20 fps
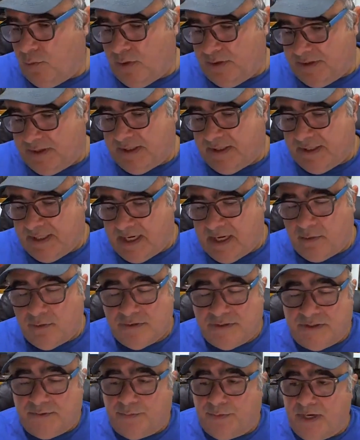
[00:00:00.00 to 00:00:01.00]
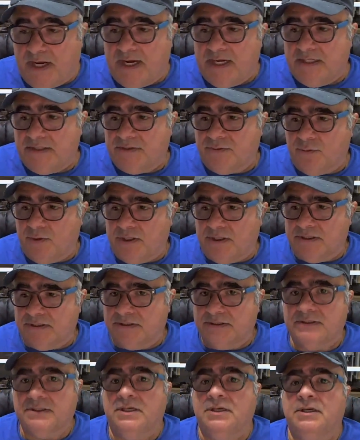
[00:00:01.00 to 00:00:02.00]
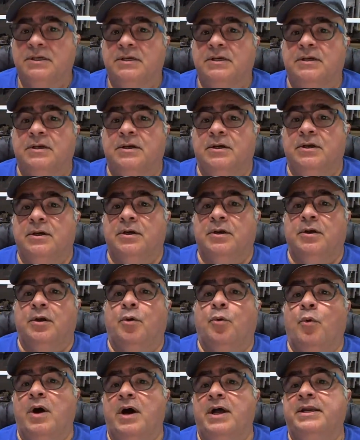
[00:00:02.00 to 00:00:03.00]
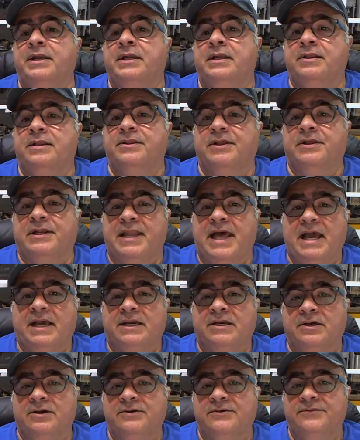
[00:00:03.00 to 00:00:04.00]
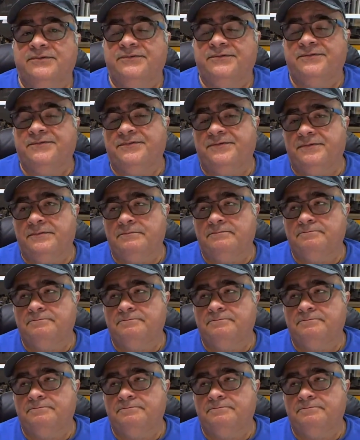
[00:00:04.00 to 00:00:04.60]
thing that I was surprised was, one, the lack of